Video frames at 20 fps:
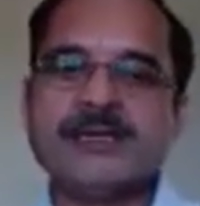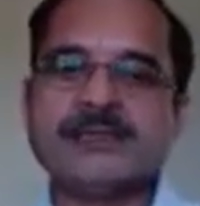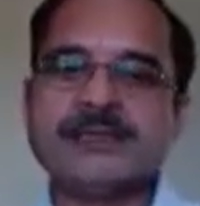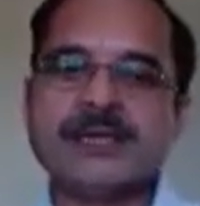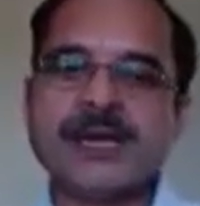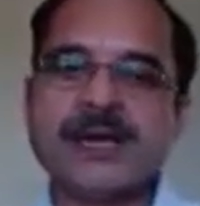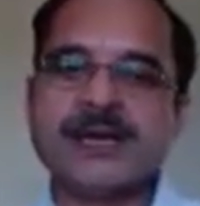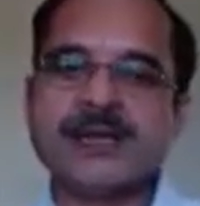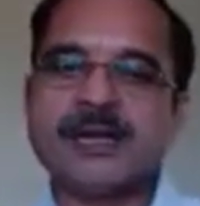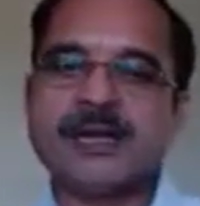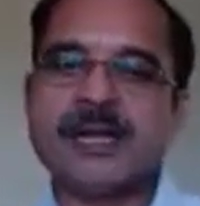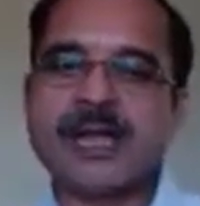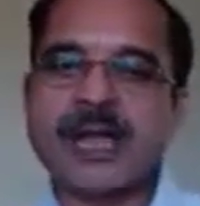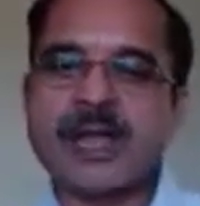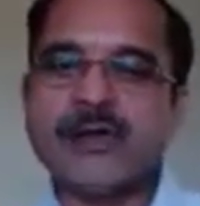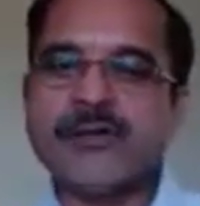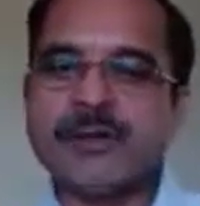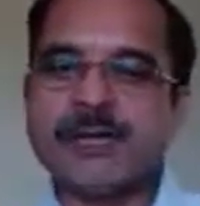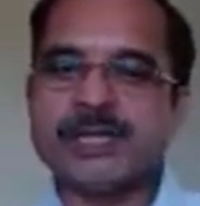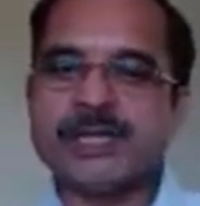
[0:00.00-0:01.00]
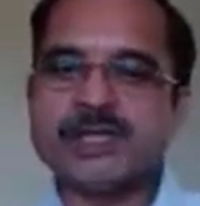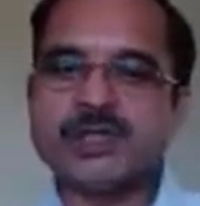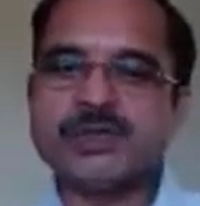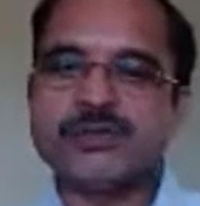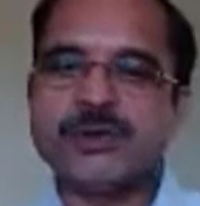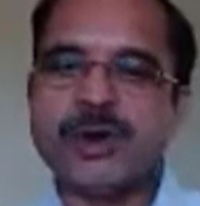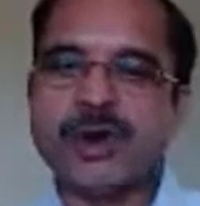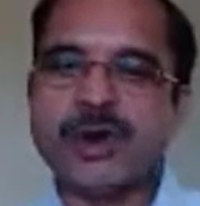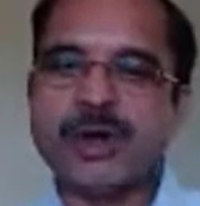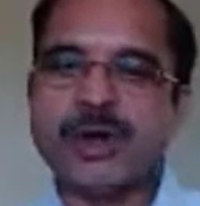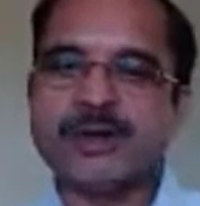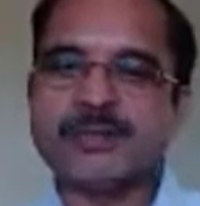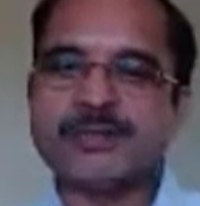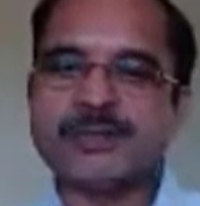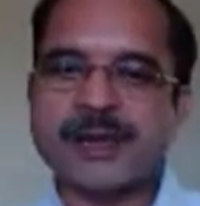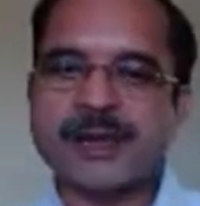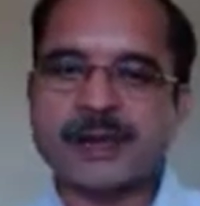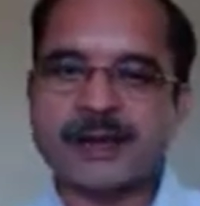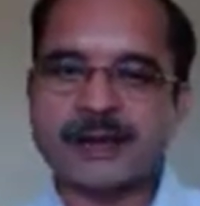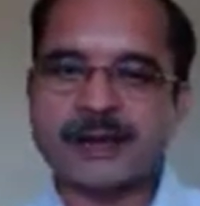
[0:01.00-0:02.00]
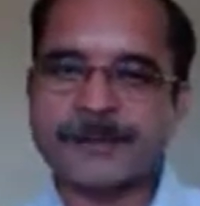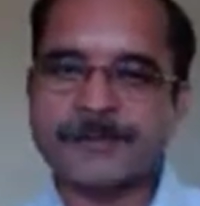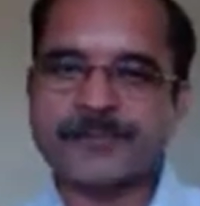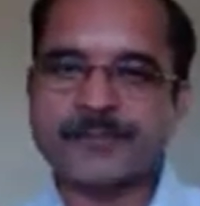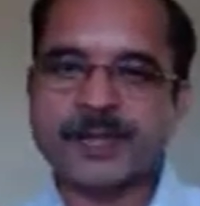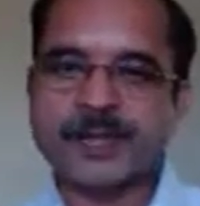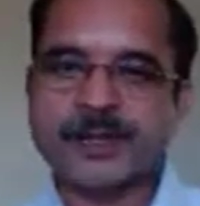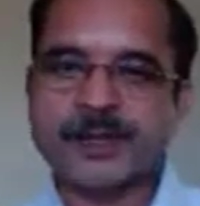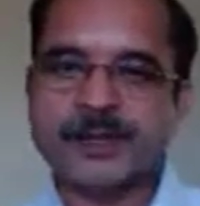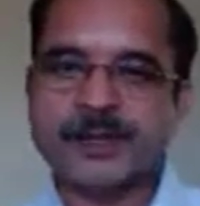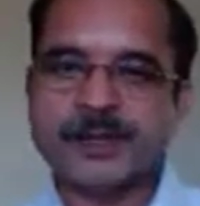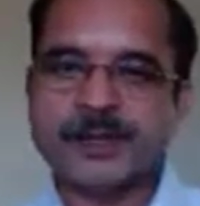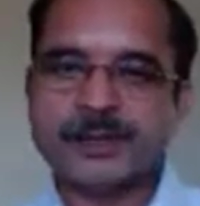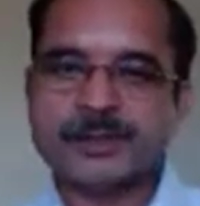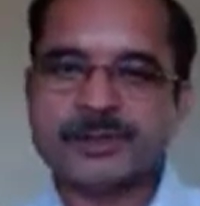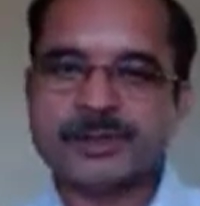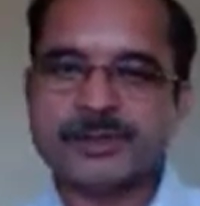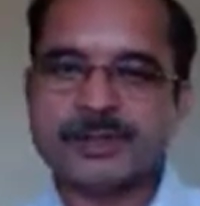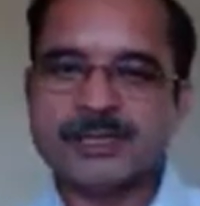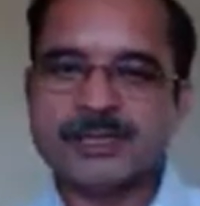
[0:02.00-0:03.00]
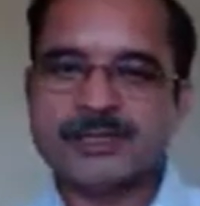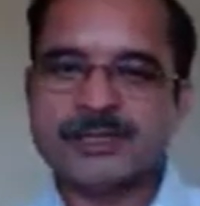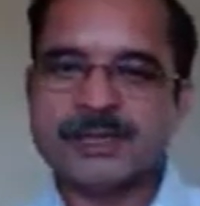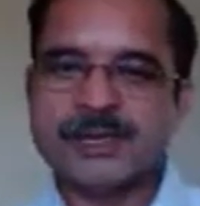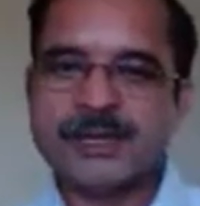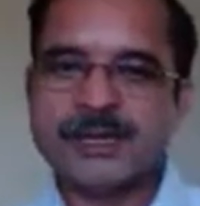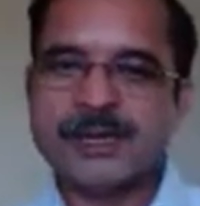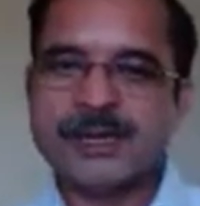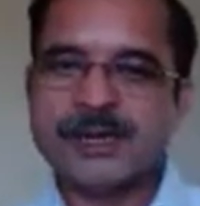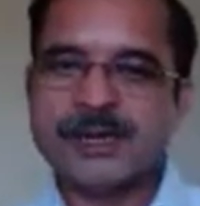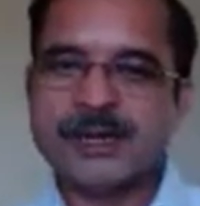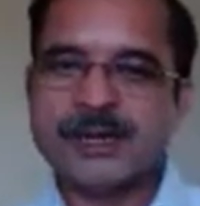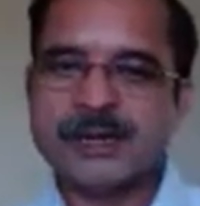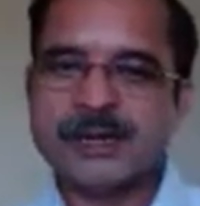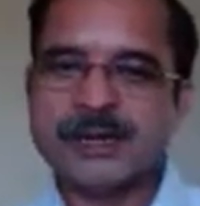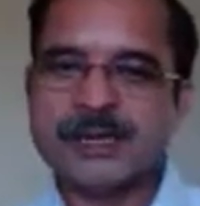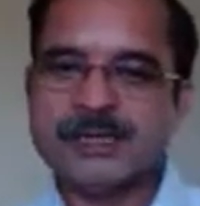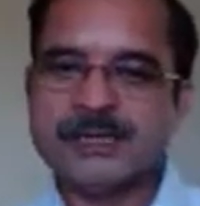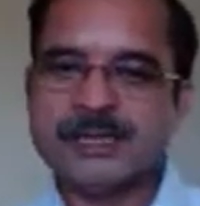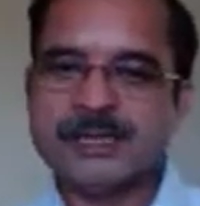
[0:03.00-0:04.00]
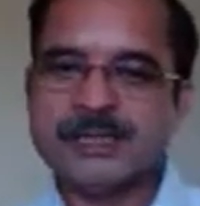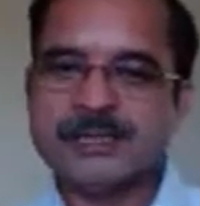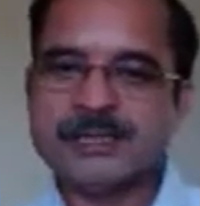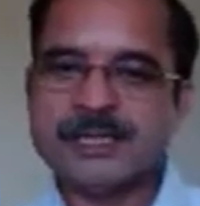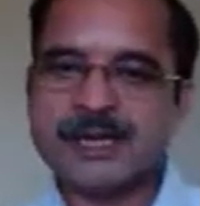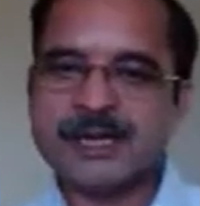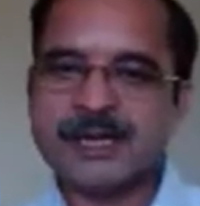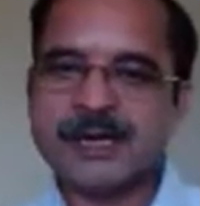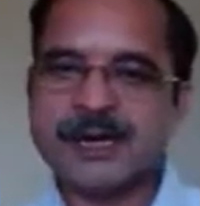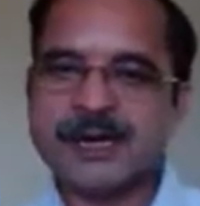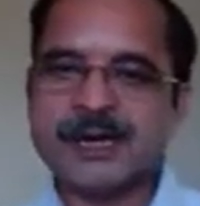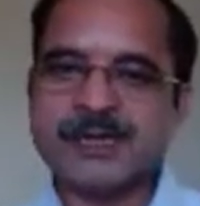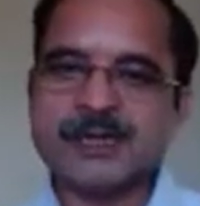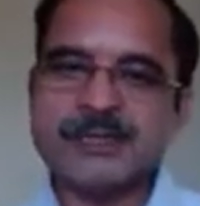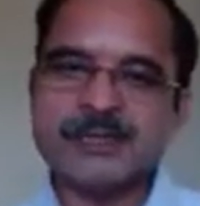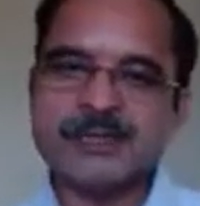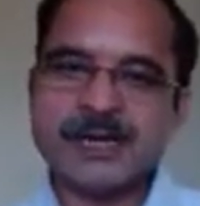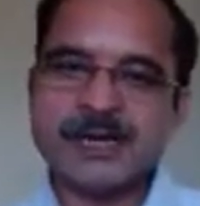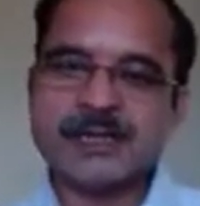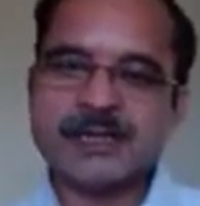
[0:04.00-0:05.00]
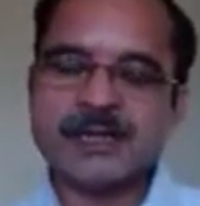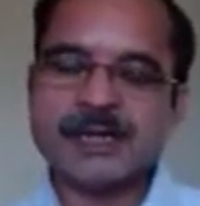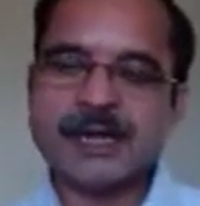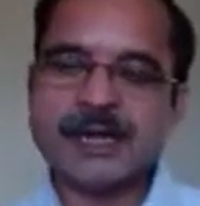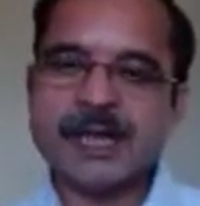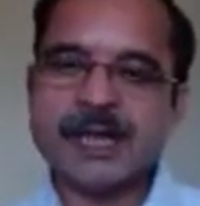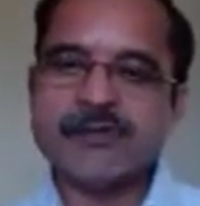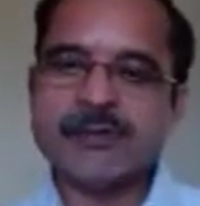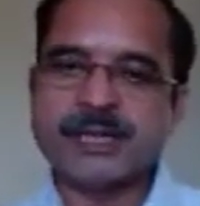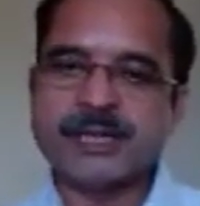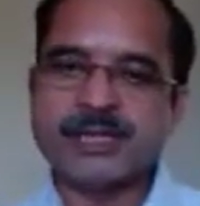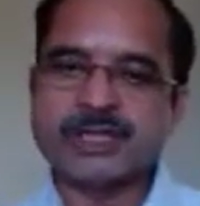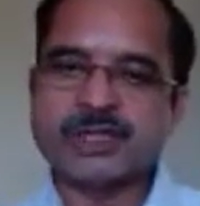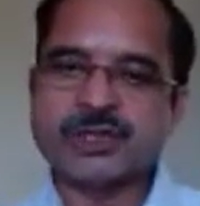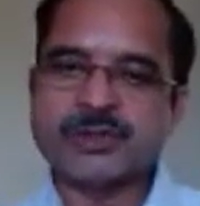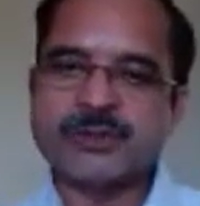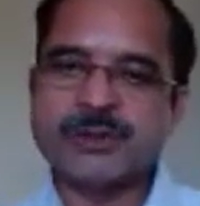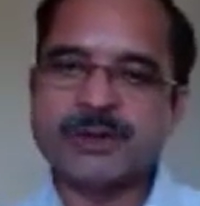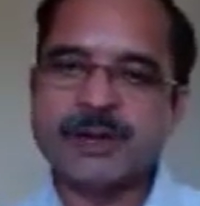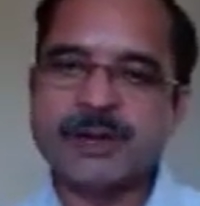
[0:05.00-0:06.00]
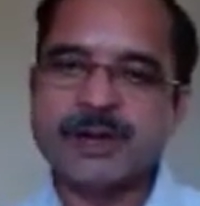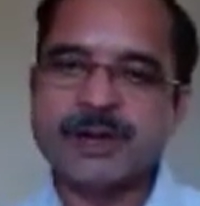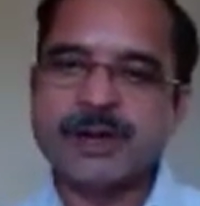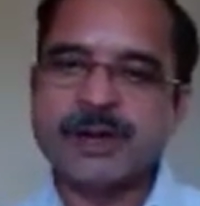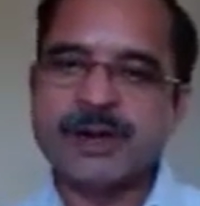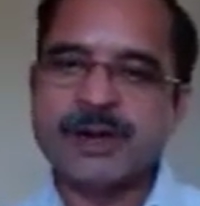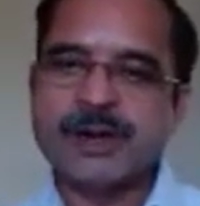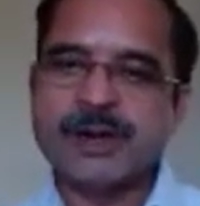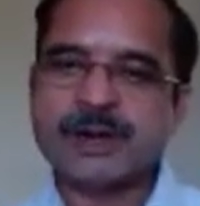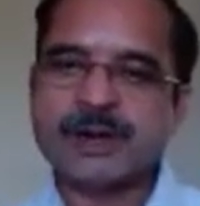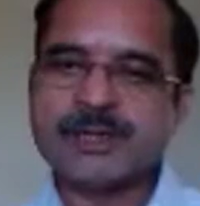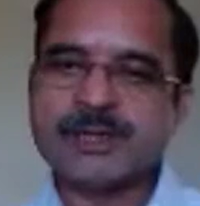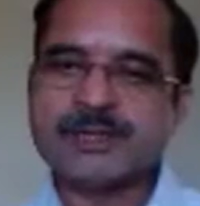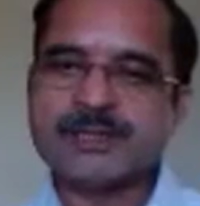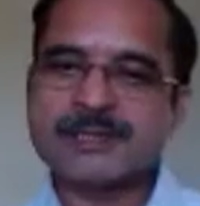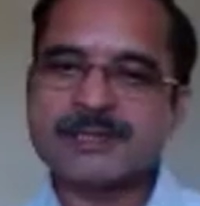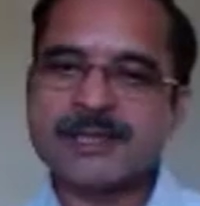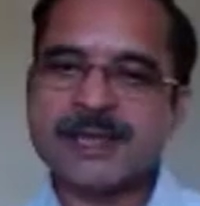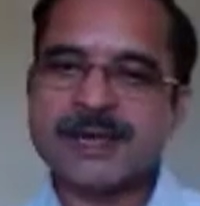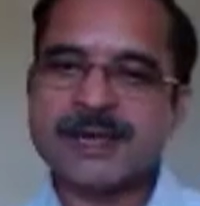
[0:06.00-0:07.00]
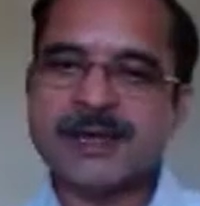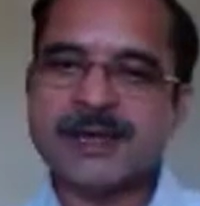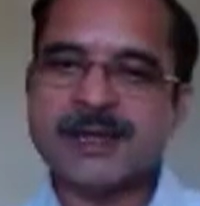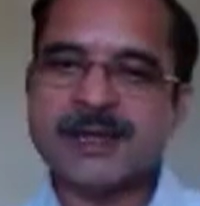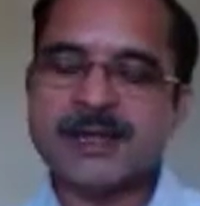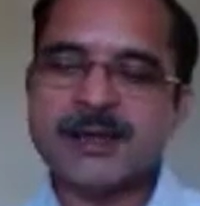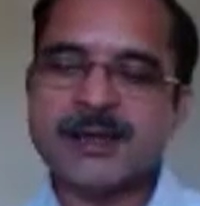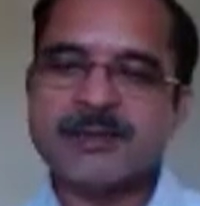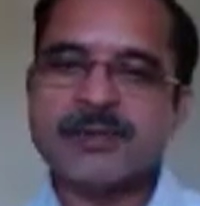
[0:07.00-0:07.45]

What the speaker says: So this needle, it is inserted inside the live tissue or the cell for the measurement of potential.